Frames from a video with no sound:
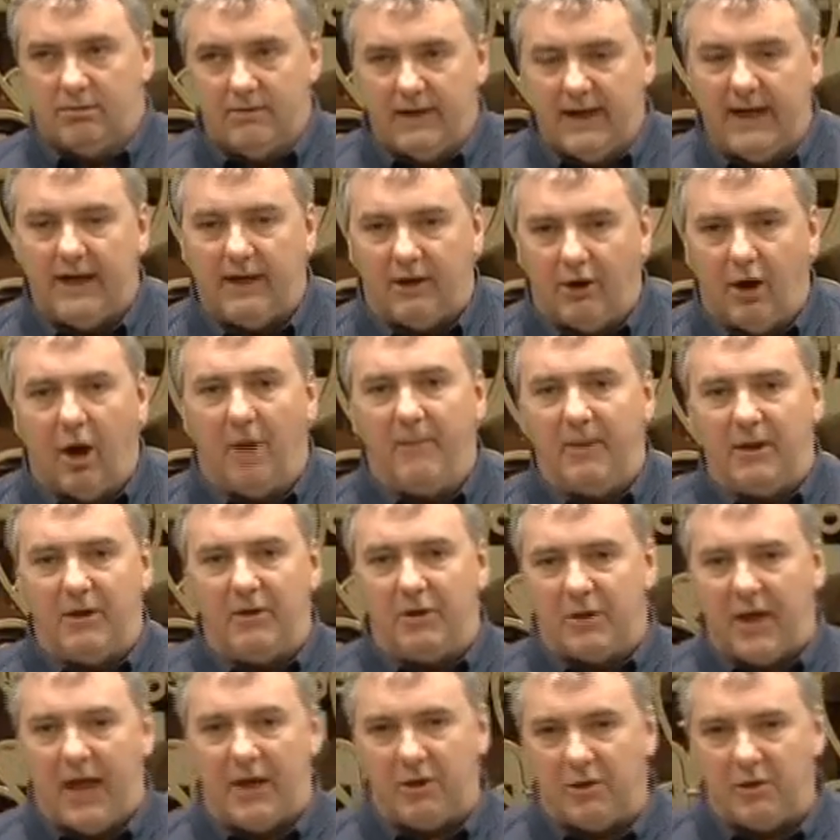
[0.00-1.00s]
economic
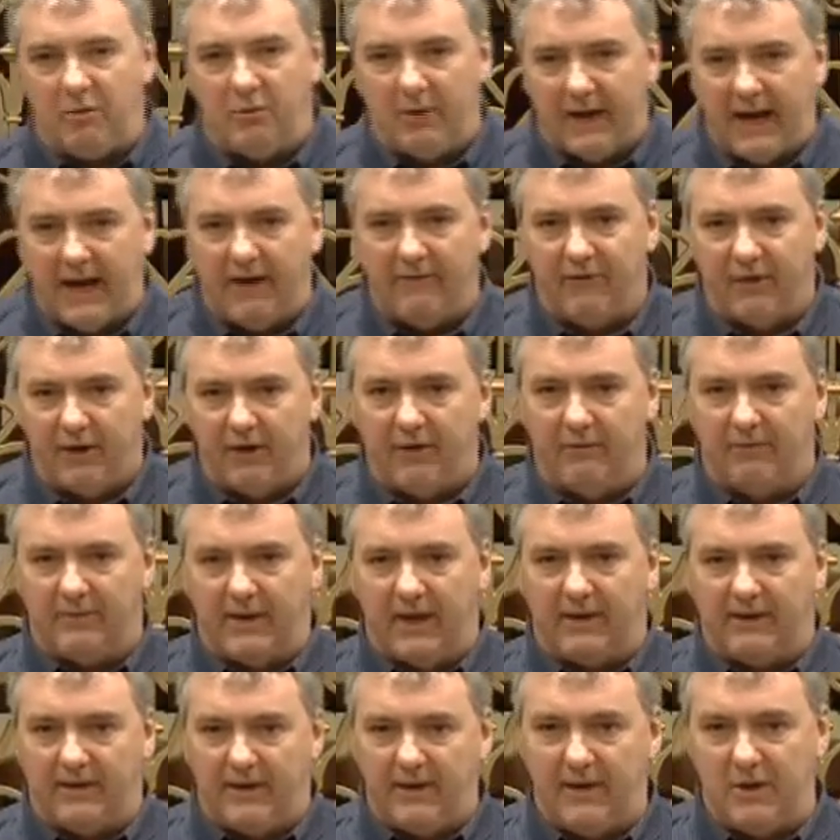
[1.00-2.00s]
sense or whatever,
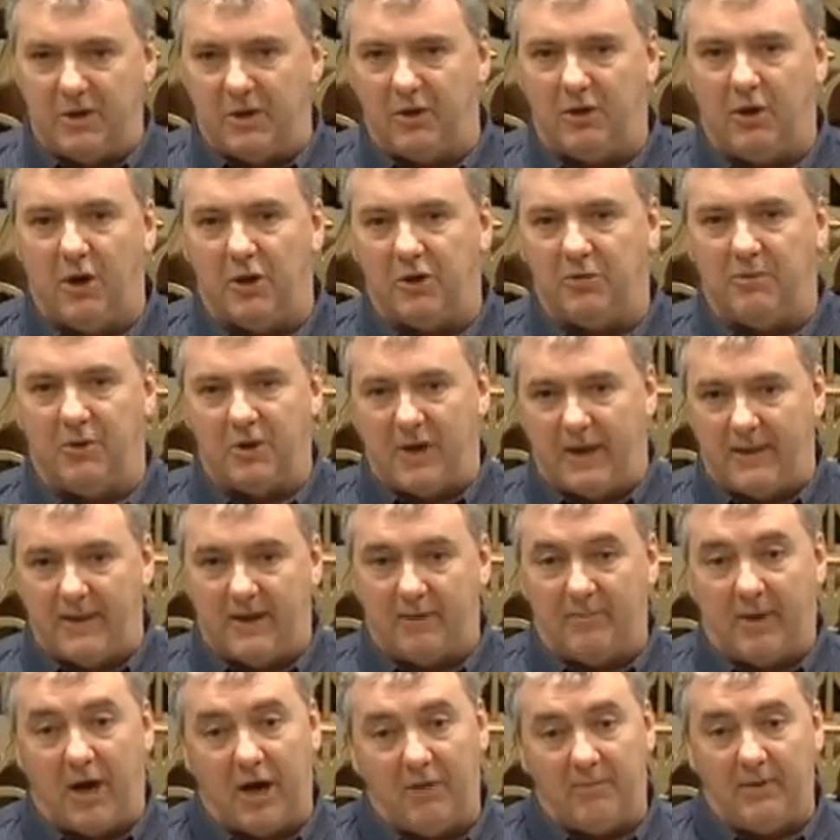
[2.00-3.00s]
that these are the customers, and the
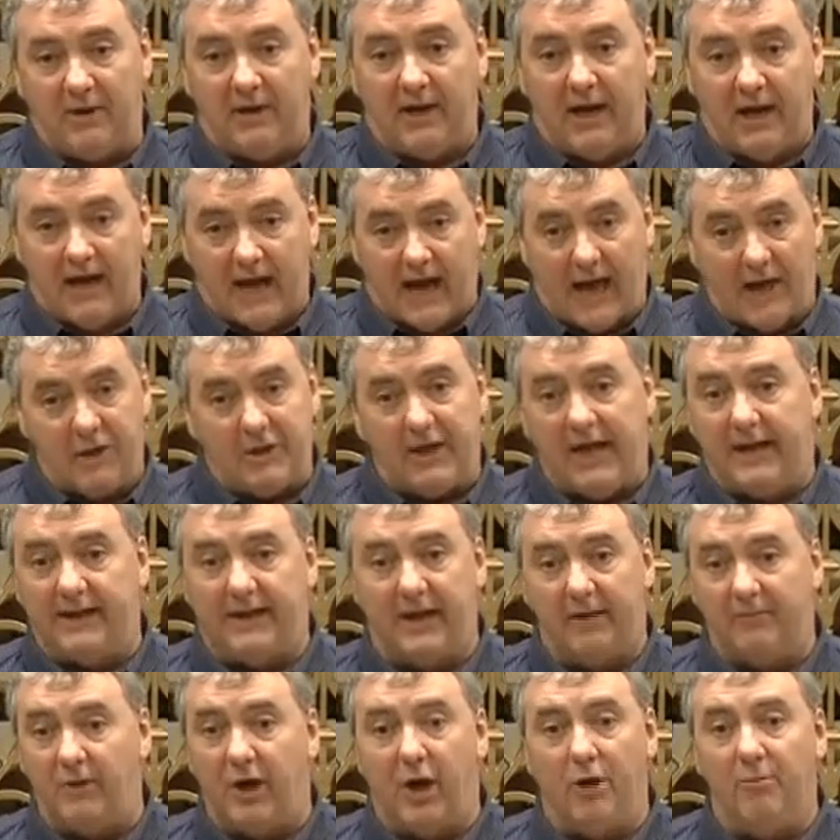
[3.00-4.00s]
department has let
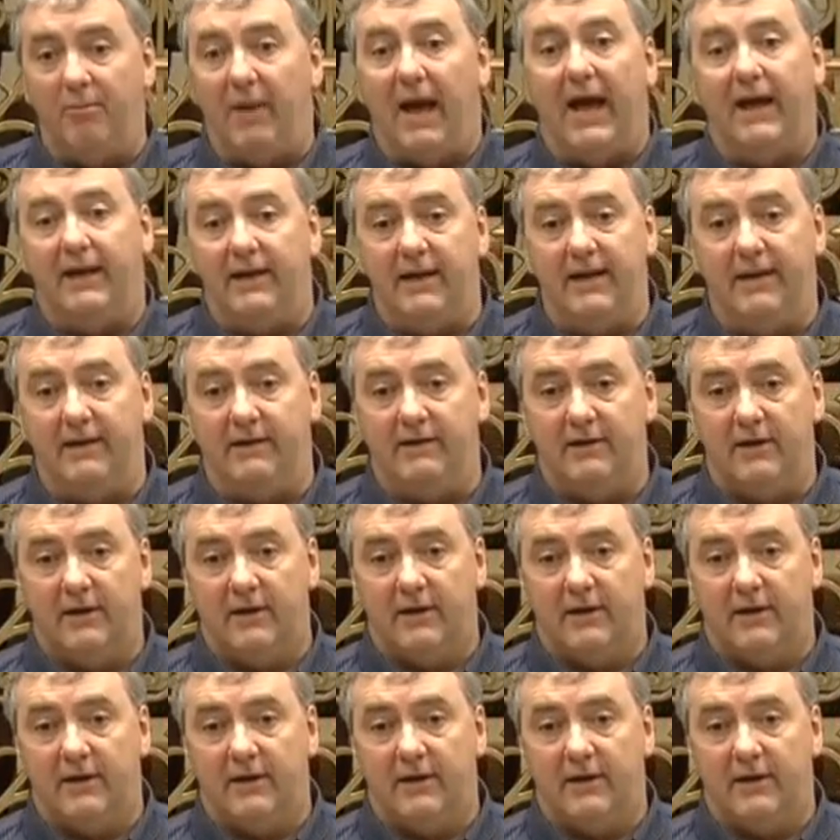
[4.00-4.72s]
them down badly.